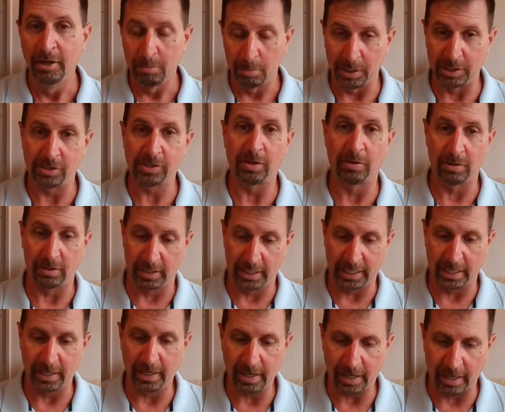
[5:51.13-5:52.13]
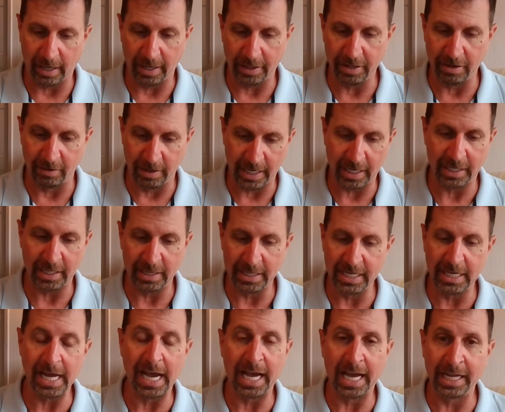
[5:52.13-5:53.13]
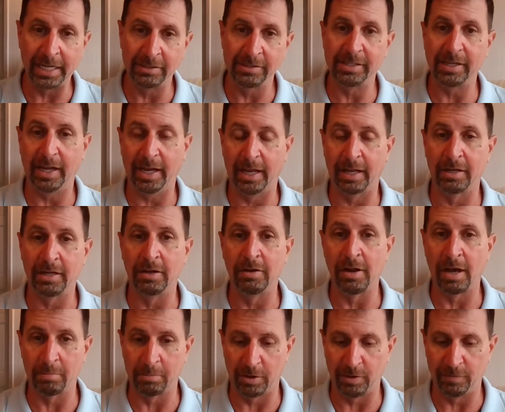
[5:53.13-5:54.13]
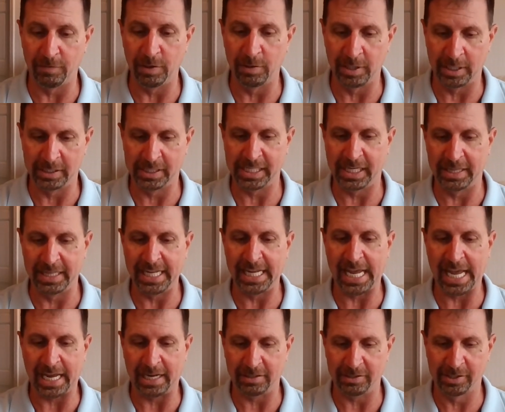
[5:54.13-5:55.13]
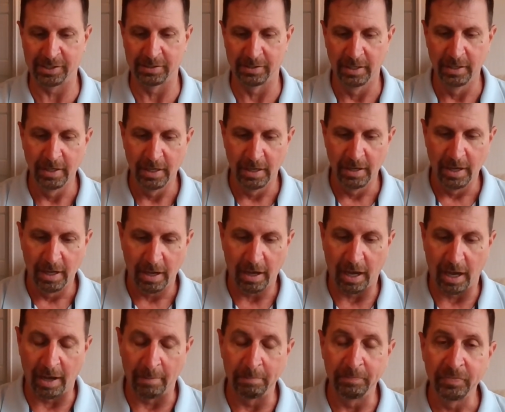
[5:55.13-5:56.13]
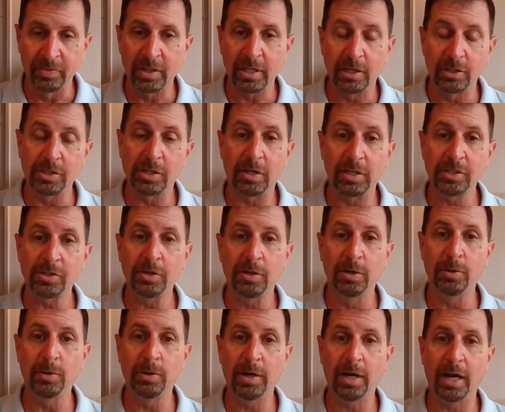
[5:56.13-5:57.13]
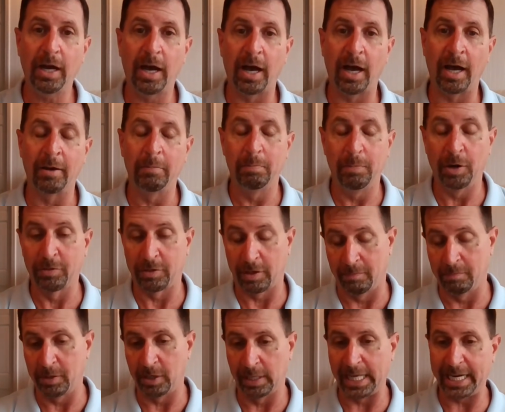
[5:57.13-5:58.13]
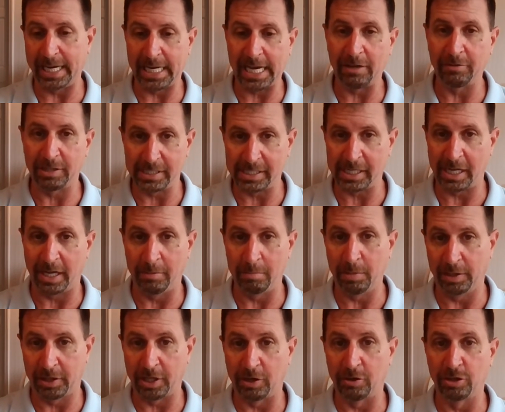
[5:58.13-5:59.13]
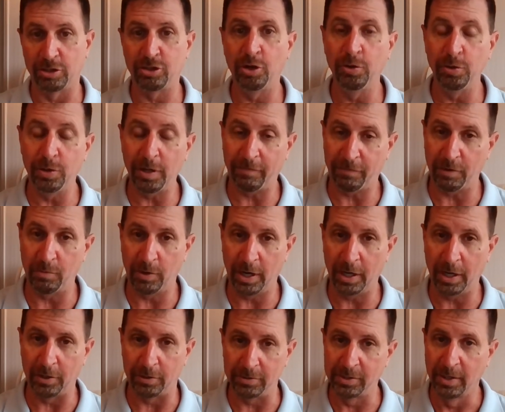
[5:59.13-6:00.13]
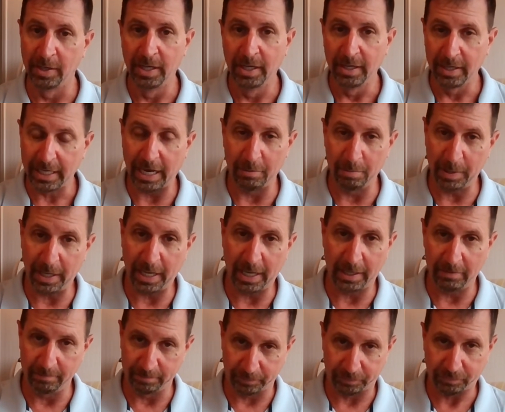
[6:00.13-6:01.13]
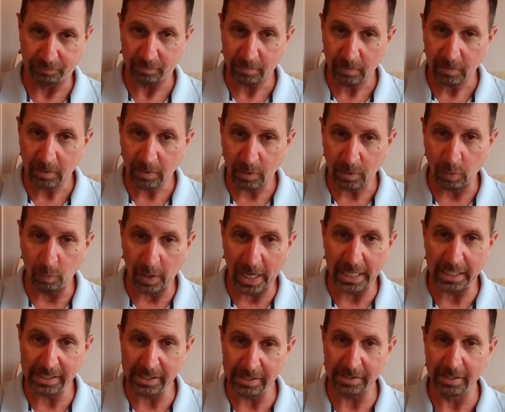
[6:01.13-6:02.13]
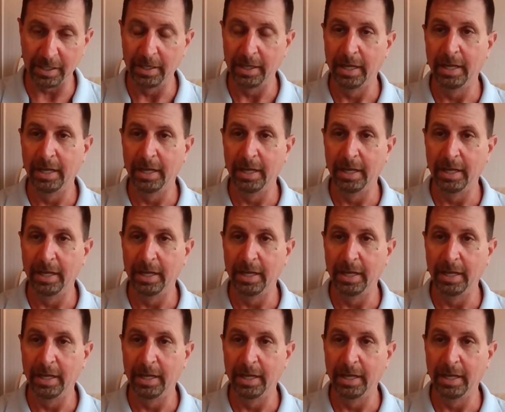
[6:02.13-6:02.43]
but certainly they're hitting the 9s and a number of units in the 8s. There's also, both of them are laid out the same, but there are 2 different roads. Cowpet West